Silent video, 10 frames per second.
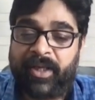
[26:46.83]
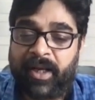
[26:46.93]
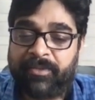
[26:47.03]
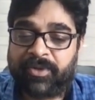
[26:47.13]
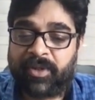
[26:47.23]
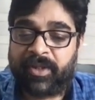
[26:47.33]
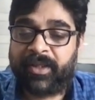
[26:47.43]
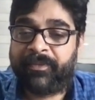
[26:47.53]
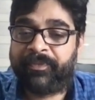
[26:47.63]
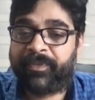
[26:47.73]
I'm sorry.
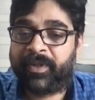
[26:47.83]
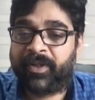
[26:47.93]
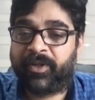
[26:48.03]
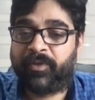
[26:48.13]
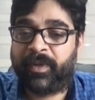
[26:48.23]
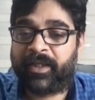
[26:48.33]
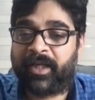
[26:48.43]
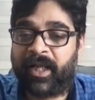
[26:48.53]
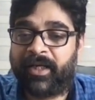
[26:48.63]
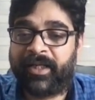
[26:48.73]
U vector
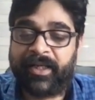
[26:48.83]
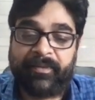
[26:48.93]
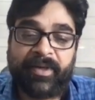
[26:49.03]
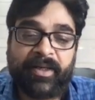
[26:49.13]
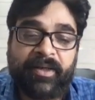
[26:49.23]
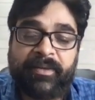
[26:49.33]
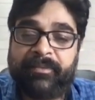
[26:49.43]
already given. No?